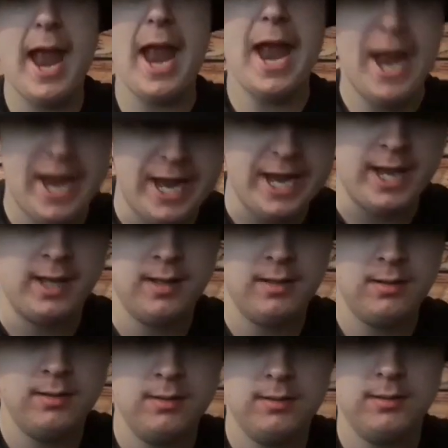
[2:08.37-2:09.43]
E.
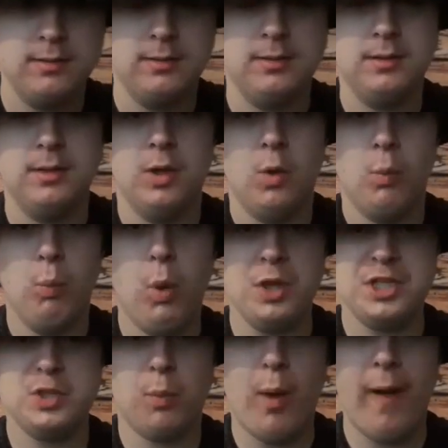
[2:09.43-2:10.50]

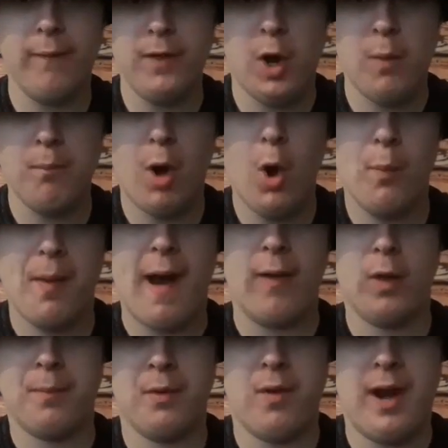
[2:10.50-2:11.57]
What is a well-known mobile
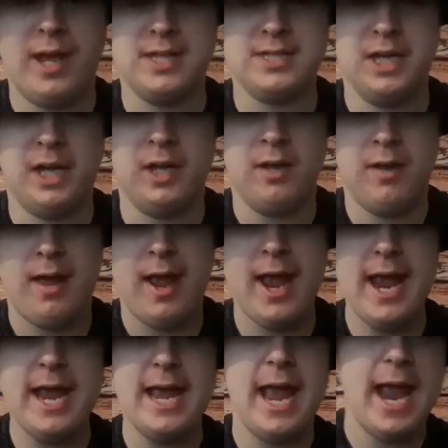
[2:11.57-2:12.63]
operator?
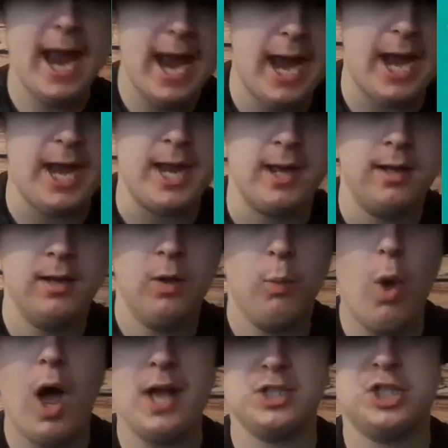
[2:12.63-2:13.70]
EE.
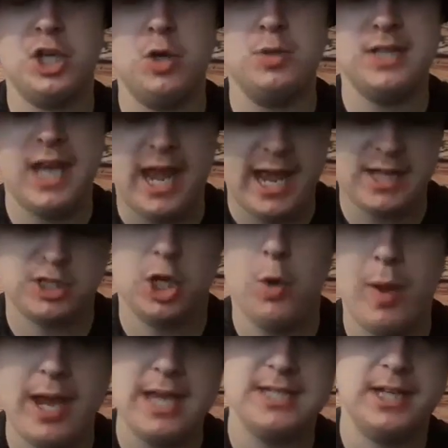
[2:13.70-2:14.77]
What has two
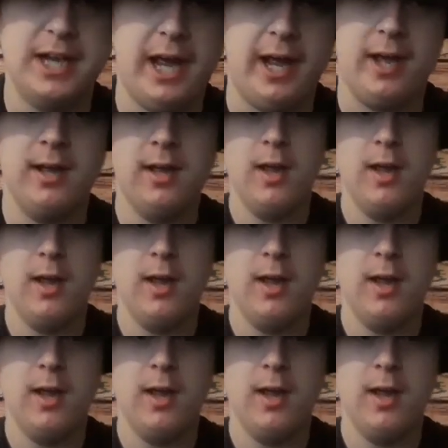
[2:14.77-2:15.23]
E's in it?